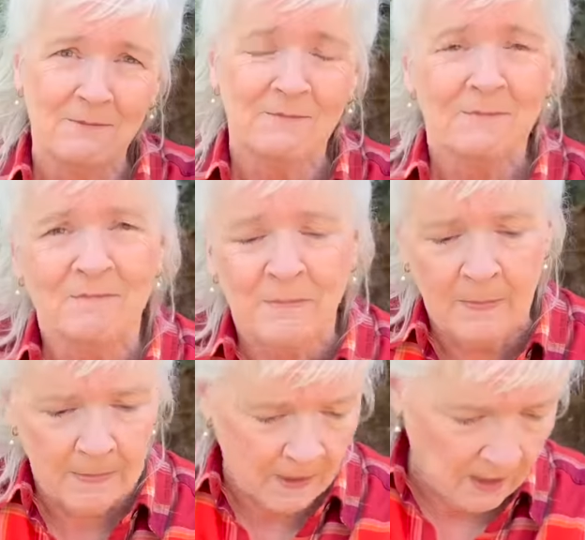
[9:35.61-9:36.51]
What do you use for
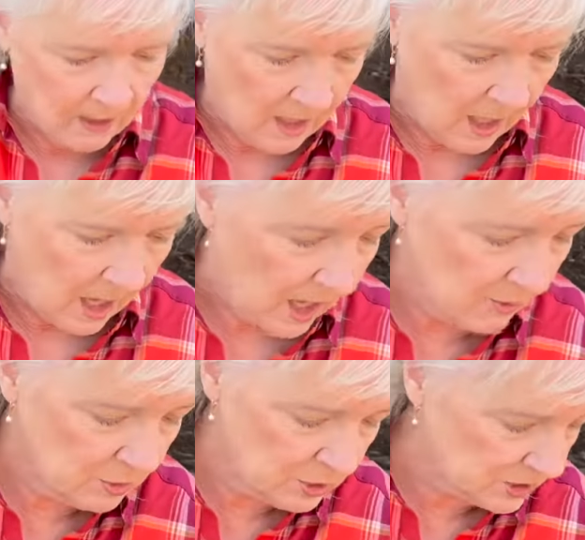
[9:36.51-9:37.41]
soap? I
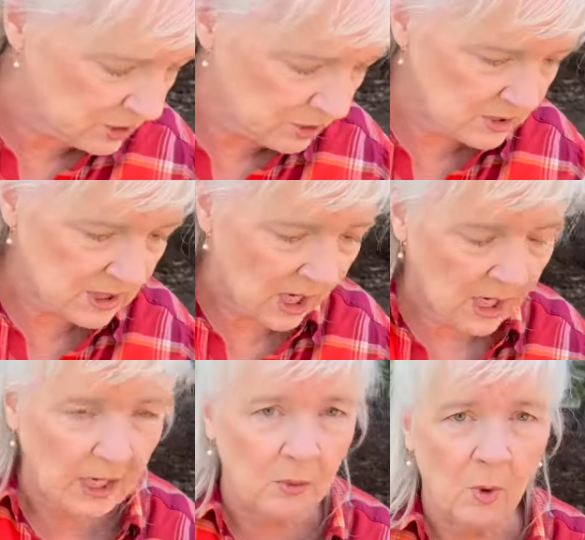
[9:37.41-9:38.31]
would just use
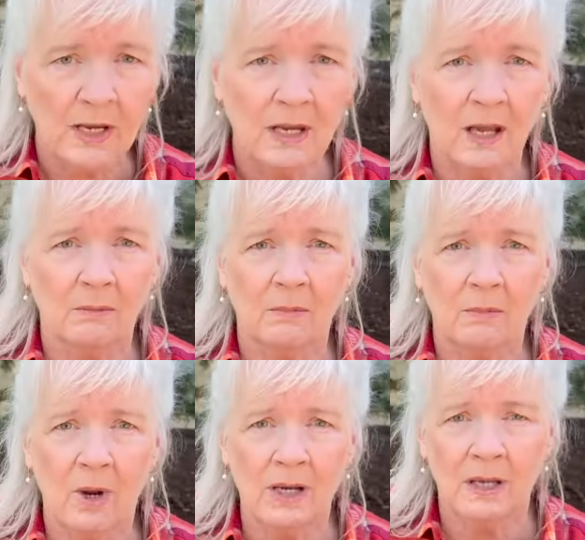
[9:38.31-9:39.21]
Tide. Why not?
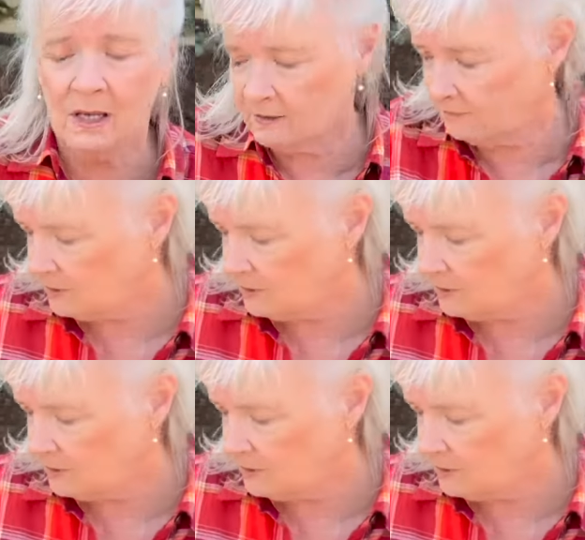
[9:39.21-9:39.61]
Why not? If